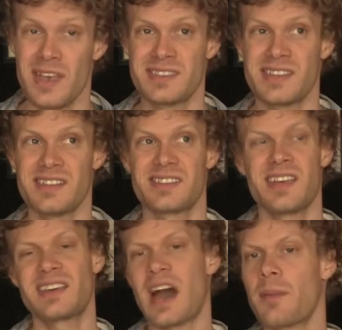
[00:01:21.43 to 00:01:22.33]
since
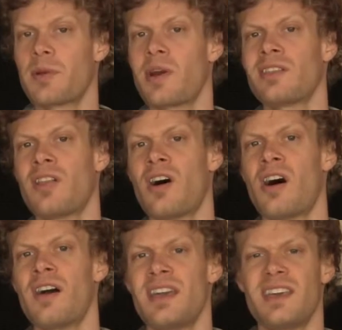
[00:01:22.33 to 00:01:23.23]
copyright
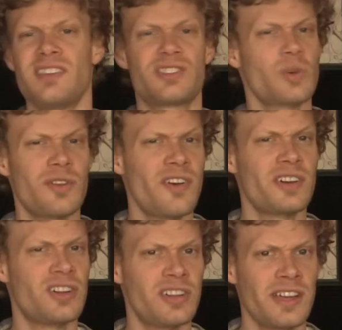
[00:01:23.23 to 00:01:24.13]
law is sort of
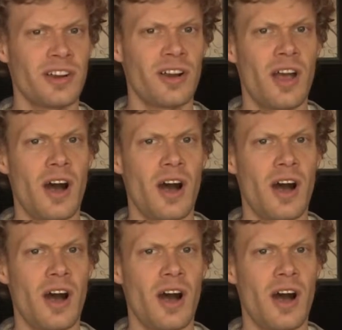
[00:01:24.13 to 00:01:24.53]
unclear